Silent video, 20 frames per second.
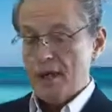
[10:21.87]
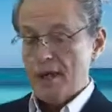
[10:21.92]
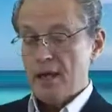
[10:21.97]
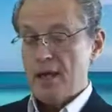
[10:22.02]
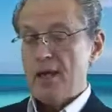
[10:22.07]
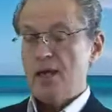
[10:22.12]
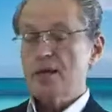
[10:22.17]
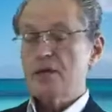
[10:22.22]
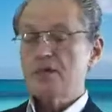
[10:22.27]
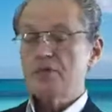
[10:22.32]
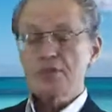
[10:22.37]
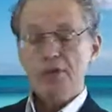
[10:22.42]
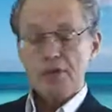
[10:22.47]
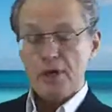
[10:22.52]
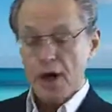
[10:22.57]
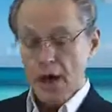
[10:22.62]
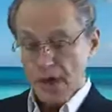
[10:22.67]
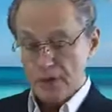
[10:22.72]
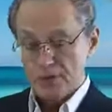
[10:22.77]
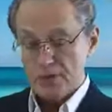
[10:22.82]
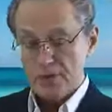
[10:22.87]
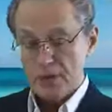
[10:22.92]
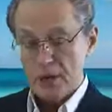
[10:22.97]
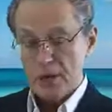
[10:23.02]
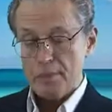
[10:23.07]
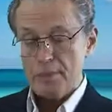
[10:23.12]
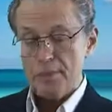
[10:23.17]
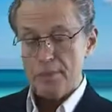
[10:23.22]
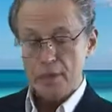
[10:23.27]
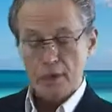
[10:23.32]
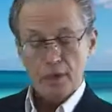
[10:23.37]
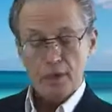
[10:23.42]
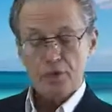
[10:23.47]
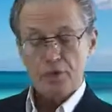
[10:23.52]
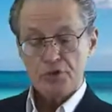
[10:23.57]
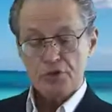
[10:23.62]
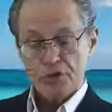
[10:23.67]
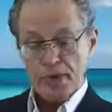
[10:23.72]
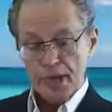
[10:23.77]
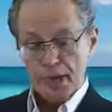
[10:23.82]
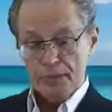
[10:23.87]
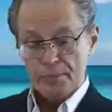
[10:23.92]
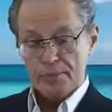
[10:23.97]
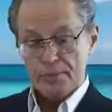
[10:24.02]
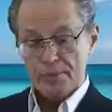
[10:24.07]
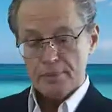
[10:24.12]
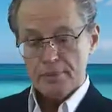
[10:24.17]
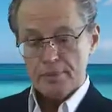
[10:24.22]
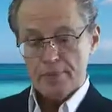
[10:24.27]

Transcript: is the concept of shape.